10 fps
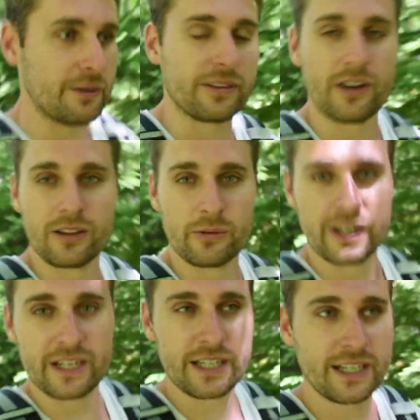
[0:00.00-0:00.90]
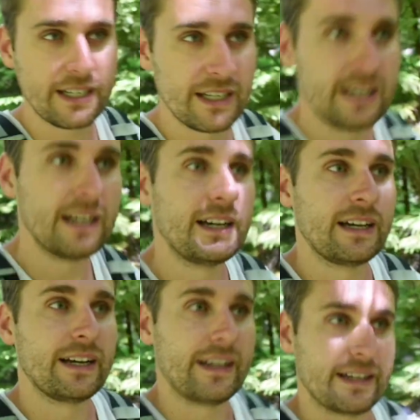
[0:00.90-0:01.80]
with all the wind.
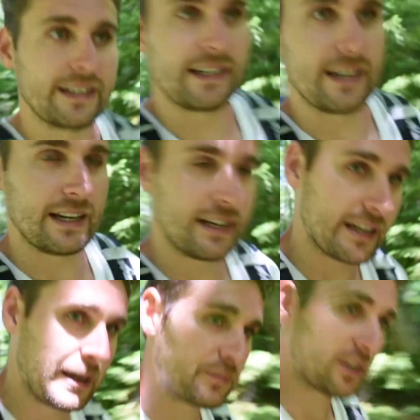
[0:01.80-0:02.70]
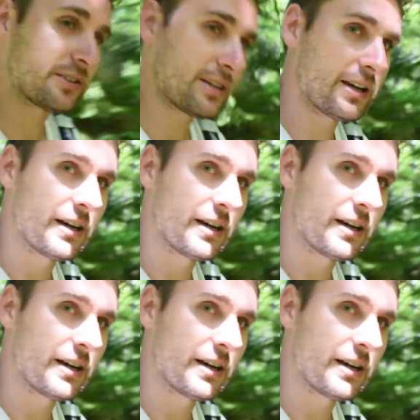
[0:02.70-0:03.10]
And it kept us